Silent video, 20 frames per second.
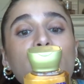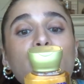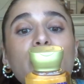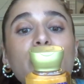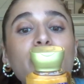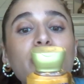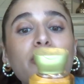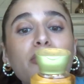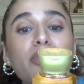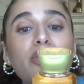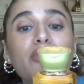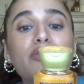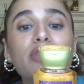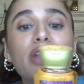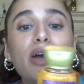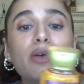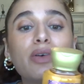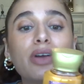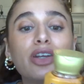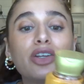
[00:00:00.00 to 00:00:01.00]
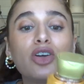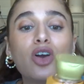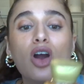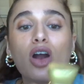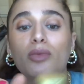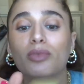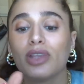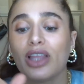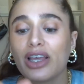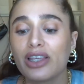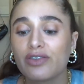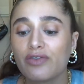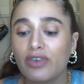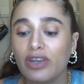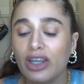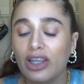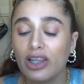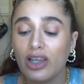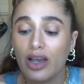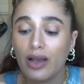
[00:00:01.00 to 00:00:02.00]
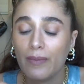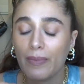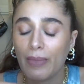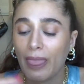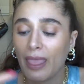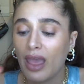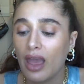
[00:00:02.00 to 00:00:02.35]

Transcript: dreamy moonflower, and caramelized vanilla.